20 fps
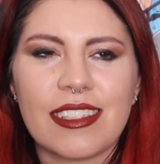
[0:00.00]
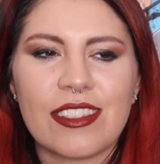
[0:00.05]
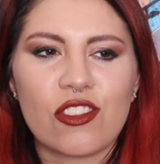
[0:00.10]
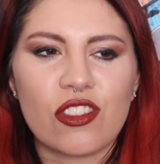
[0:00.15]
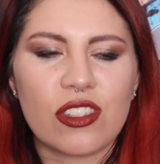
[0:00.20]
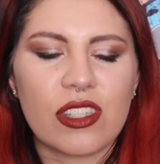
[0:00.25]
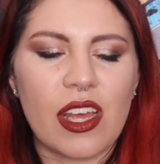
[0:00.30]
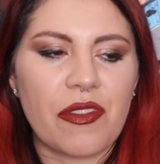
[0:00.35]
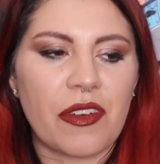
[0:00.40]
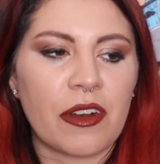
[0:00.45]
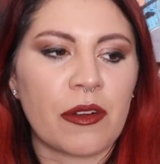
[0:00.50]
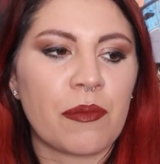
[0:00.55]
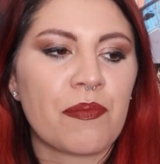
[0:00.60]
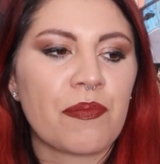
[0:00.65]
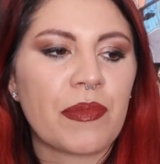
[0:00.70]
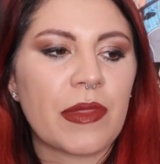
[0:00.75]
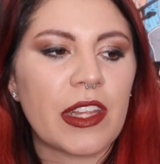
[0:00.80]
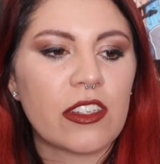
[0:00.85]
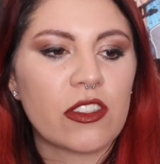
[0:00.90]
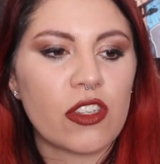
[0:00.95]
Just love her.
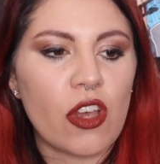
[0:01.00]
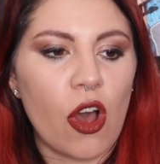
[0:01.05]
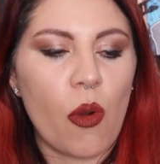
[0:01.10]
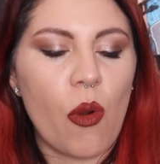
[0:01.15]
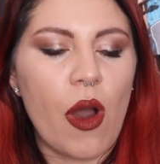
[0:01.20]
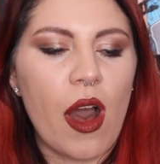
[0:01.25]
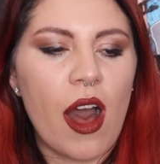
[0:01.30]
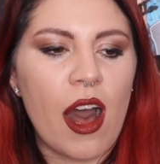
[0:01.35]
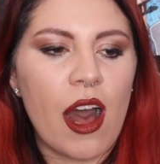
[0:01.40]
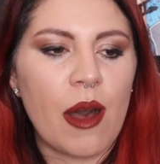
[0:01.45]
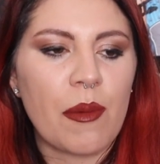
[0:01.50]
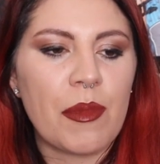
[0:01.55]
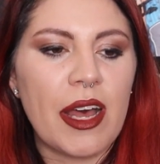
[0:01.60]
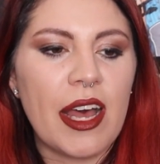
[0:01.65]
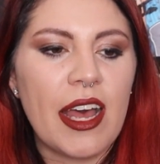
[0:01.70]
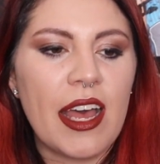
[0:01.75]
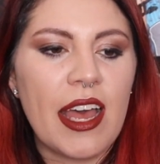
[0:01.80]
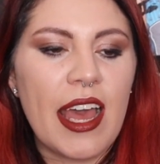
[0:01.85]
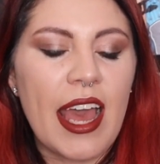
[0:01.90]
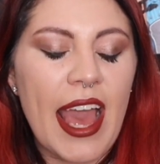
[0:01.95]
So,
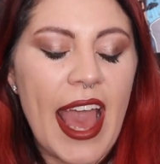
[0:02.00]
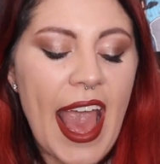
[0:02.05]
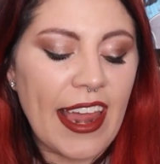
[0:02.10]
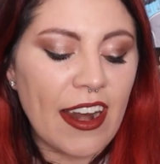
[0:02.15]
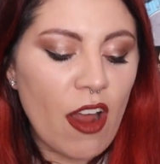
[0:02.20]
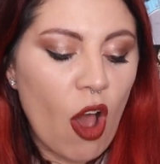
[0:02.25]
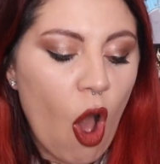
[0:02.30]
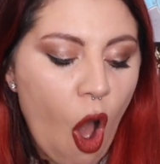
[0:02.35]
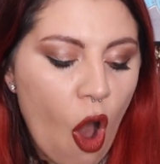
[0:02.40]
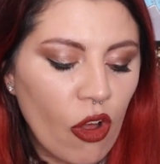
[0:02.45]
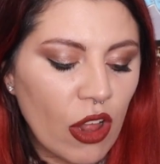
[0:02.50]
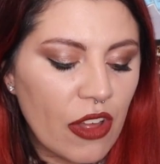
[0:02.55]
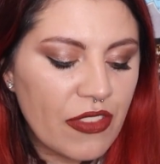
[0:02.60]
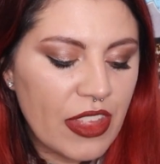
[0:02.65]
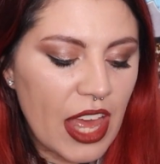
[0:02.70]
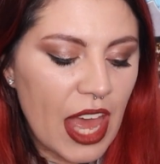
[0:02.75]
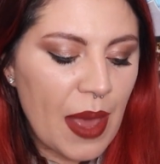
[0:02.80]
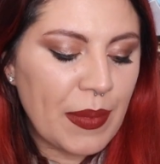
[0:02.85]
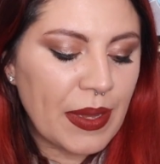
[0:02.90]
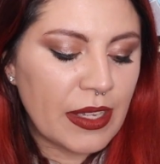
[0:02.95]
and all of
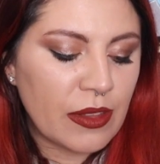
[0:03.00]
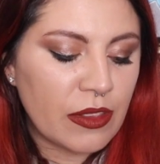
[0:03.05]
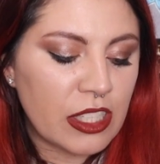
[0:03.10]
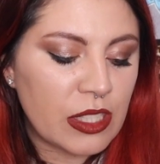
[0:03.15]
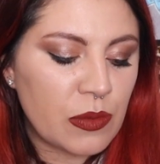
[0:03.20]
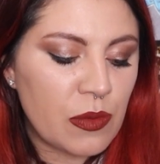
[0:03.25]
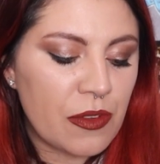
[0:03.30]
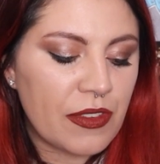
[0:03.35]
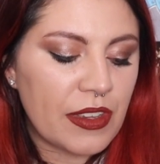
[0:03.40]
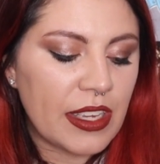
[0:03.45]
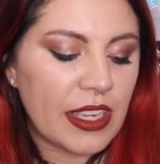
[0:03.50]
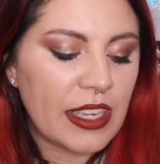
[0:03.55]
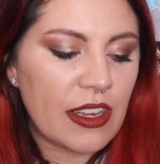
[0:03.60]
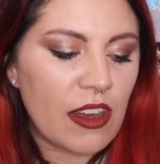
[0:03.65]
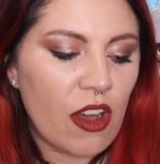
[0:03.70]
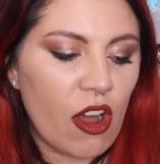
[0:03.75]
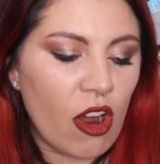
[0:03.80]
them in this movie